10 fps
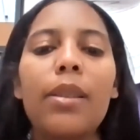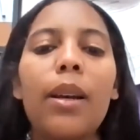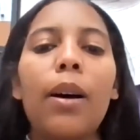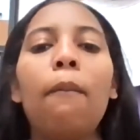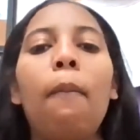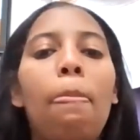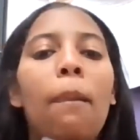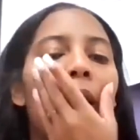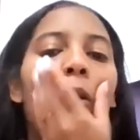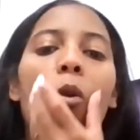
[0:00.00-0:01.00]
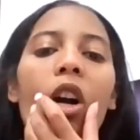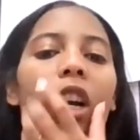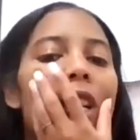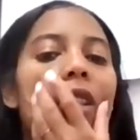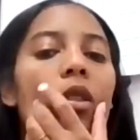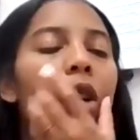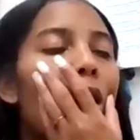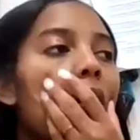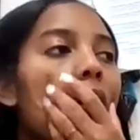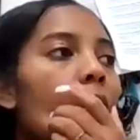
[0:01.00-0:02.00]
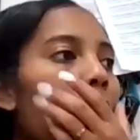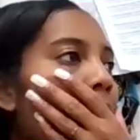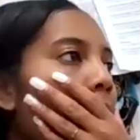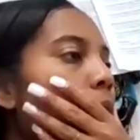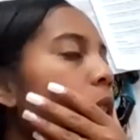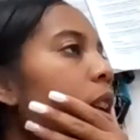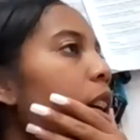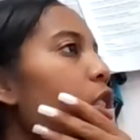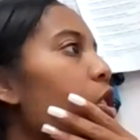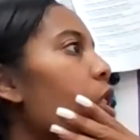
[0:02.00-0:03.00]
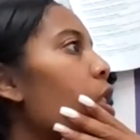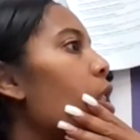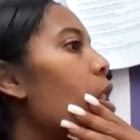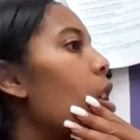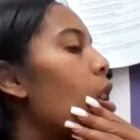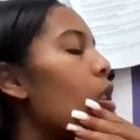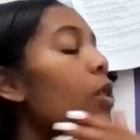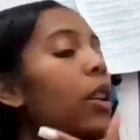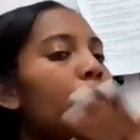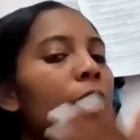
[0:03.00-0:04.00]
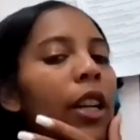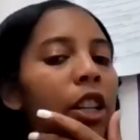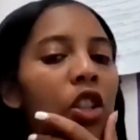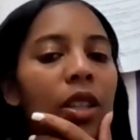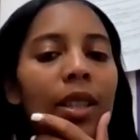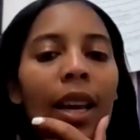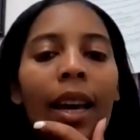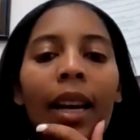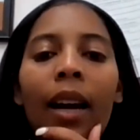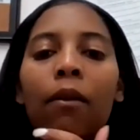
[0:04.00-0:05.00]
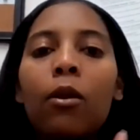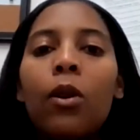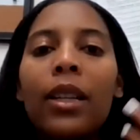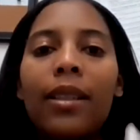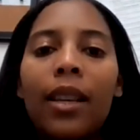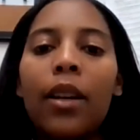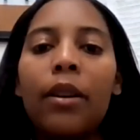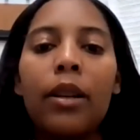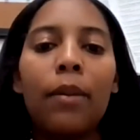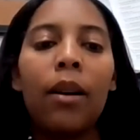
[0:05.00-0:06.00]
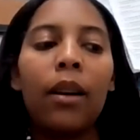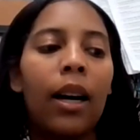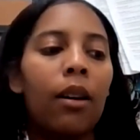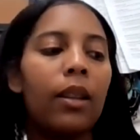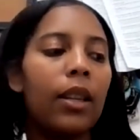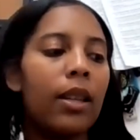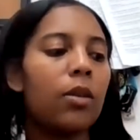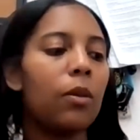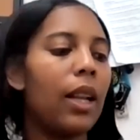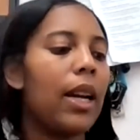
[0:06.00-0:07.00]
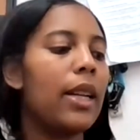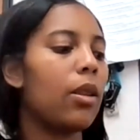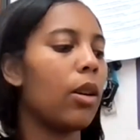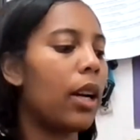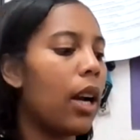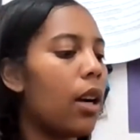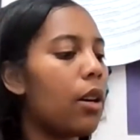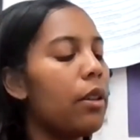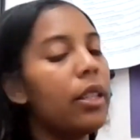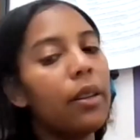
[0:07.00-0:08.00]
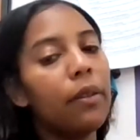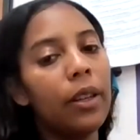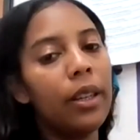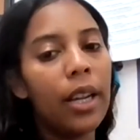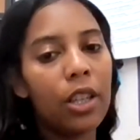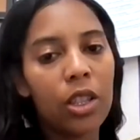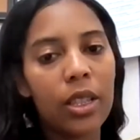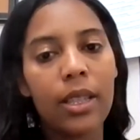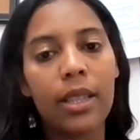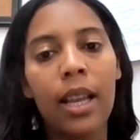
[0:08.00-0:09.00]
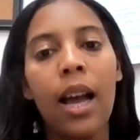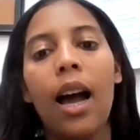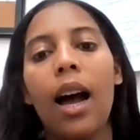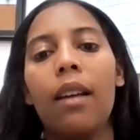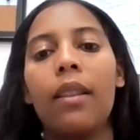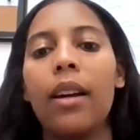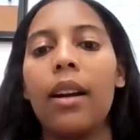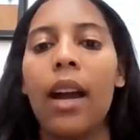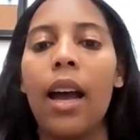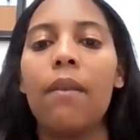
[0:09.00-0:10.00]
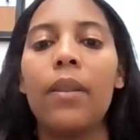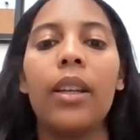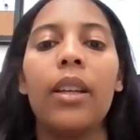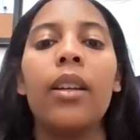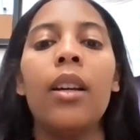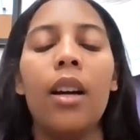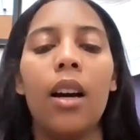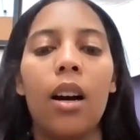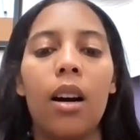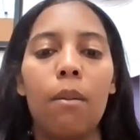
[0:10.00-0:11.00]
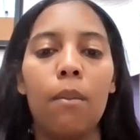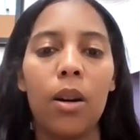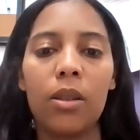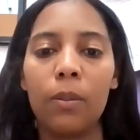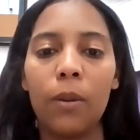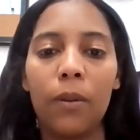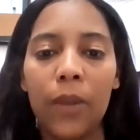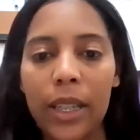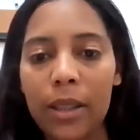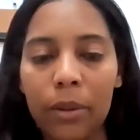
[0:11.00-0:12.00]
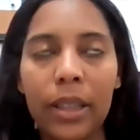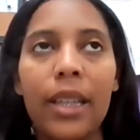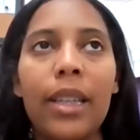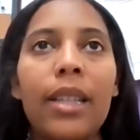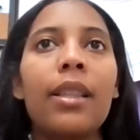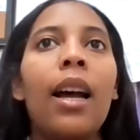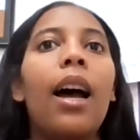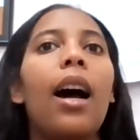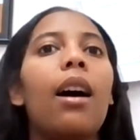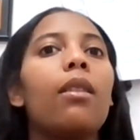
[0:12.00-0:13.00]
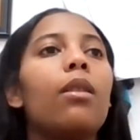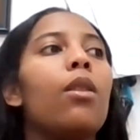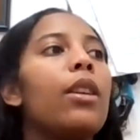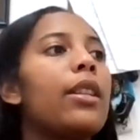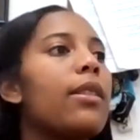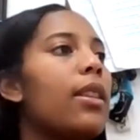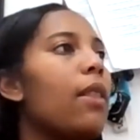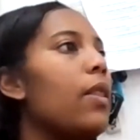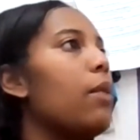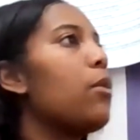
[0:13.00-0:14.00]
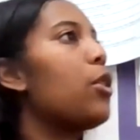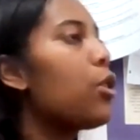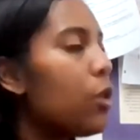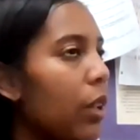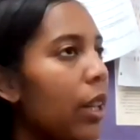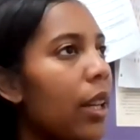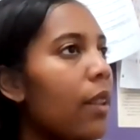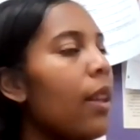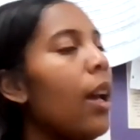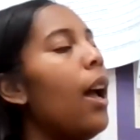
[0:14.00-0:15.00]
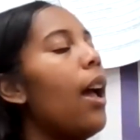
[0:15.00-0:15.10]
So word is going around the nation to different nations, and everyone is hearing about how the Israelites are conquering different nations, how they are having uh, multiple victories, how the Lord is giving them strength.